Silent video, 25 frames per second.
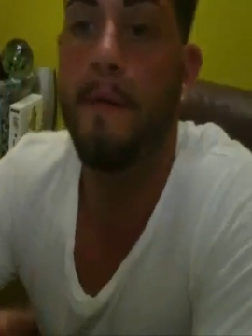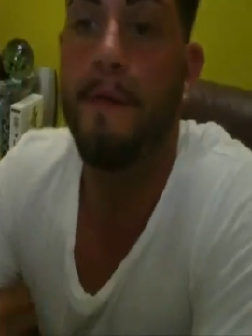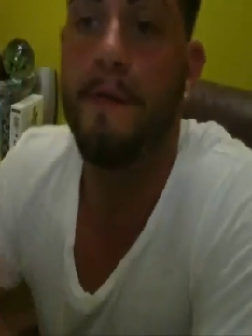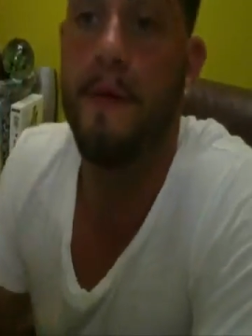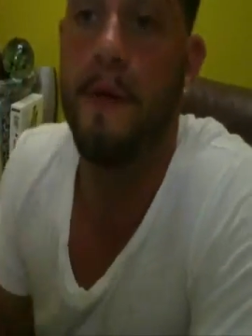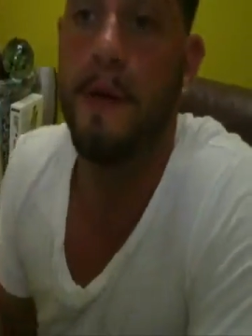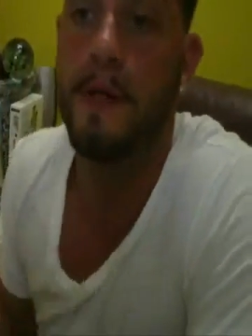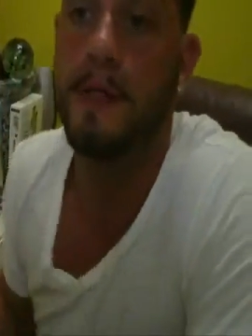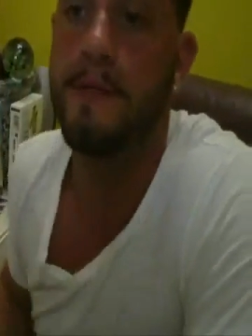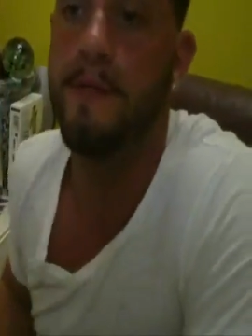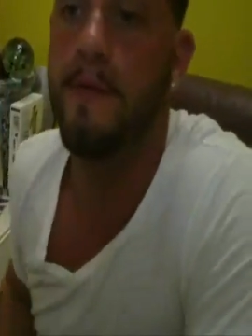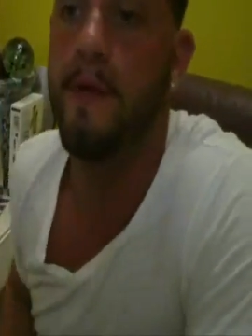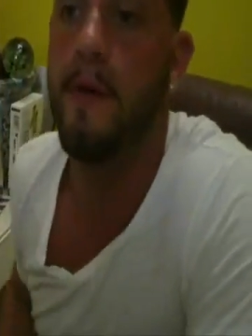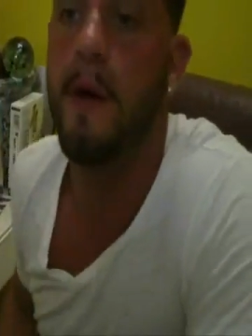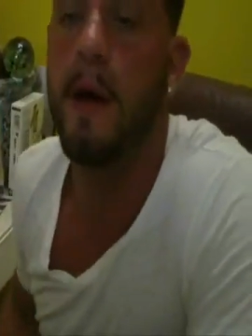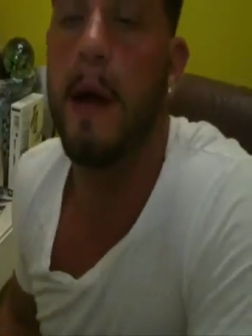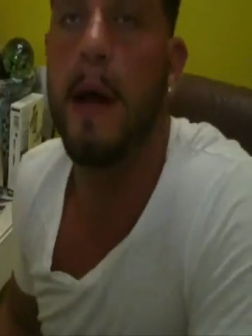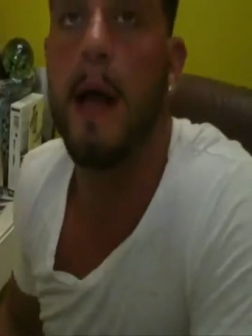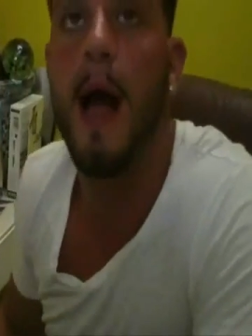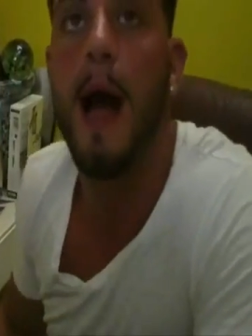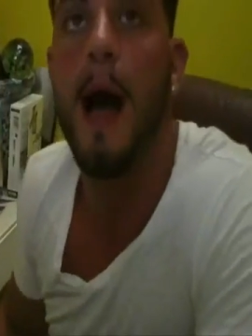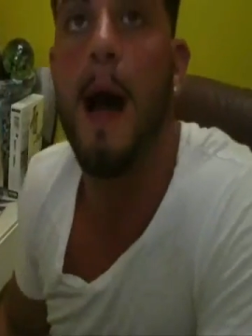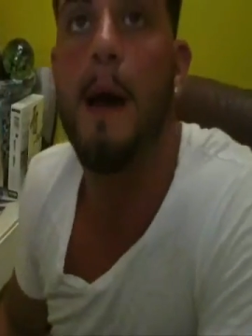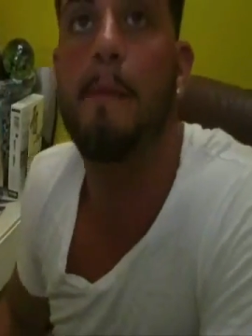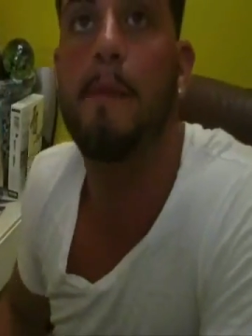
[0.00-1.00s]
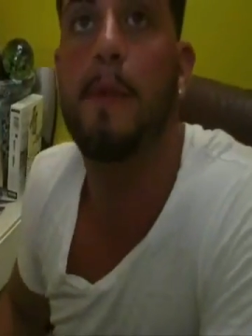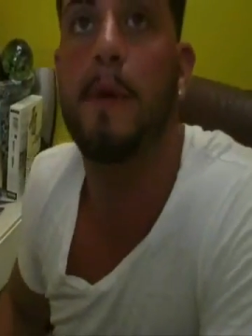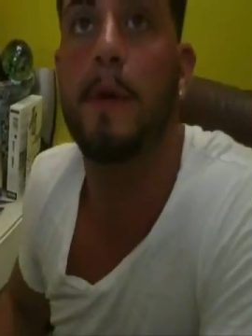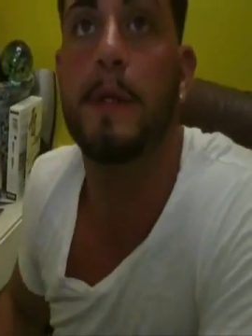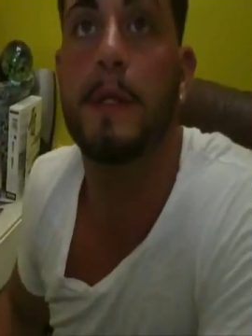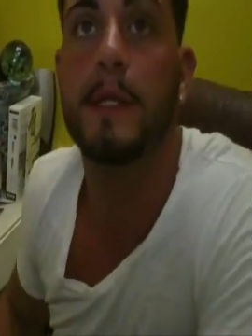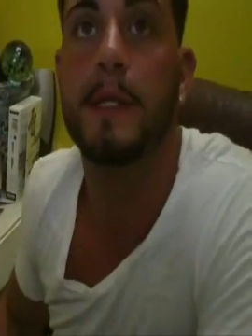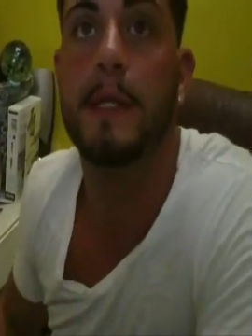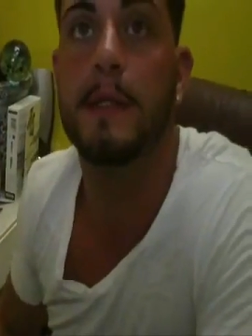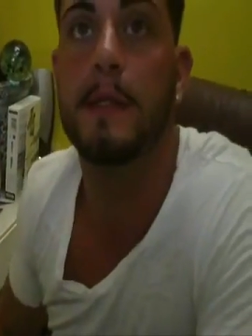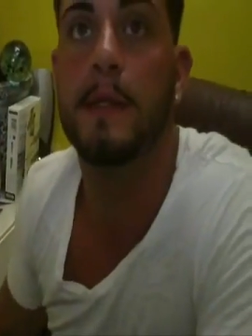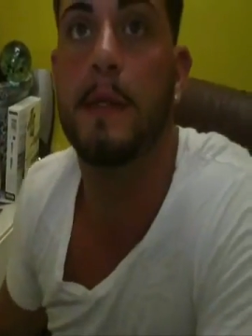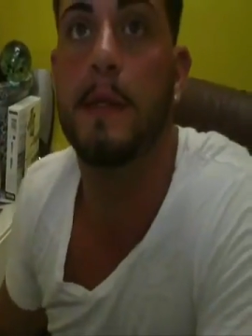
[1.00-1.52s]
Well, first of all, a cop
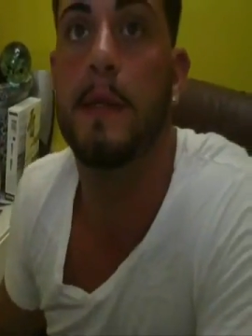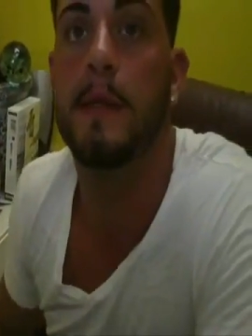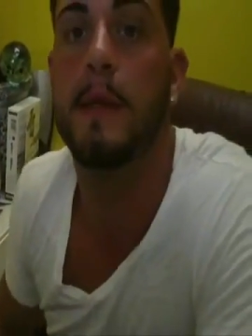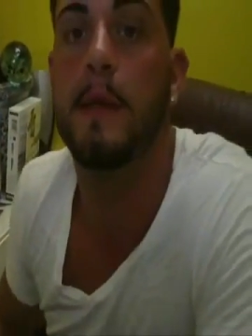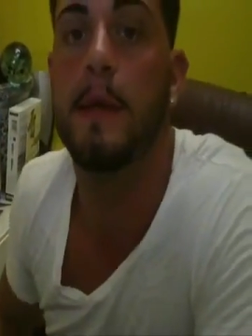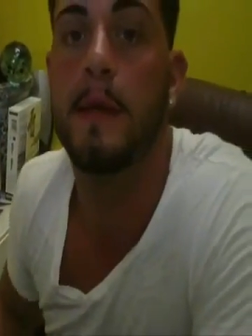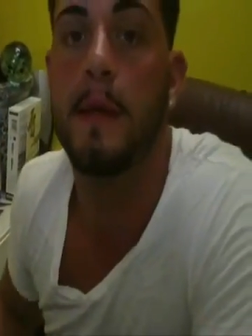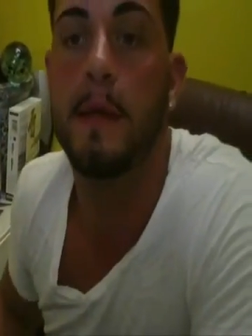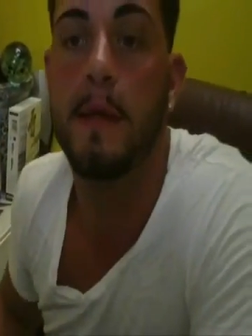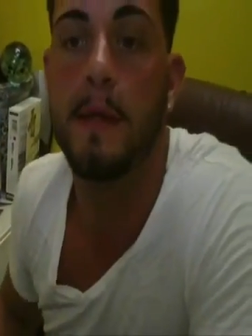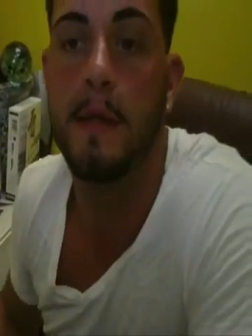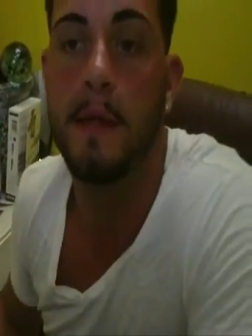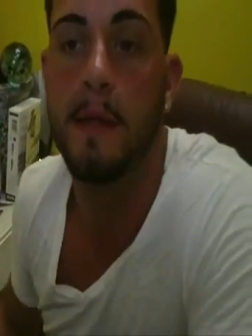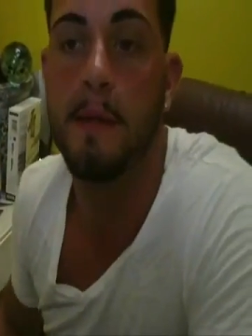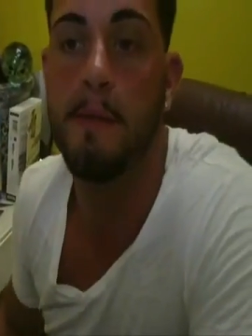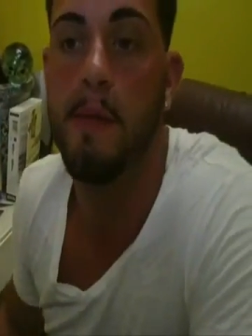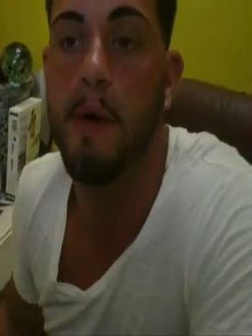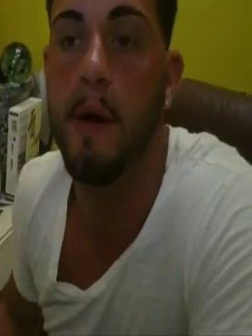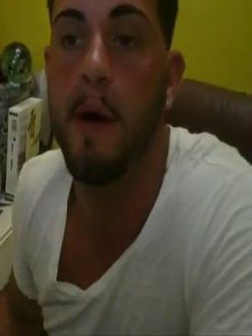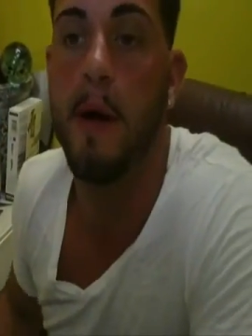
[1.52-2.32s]
pulled into the